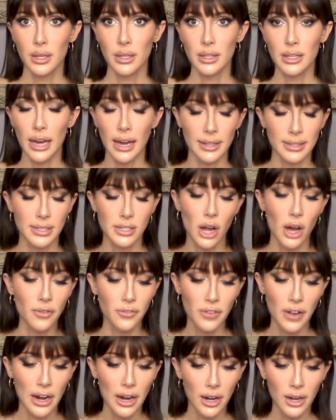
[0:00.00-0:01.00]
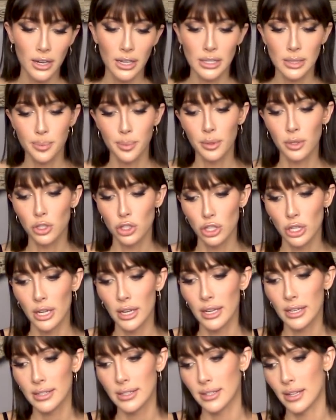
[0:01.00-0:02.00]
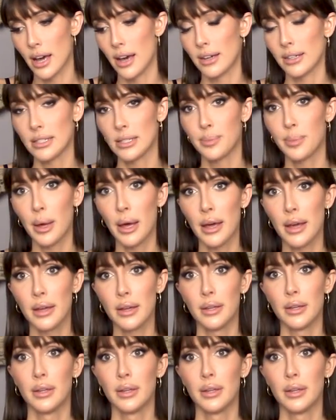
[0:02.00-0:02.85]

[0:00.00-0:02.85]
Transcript: yeah, it's not fair. It's bullshit. It sucks, but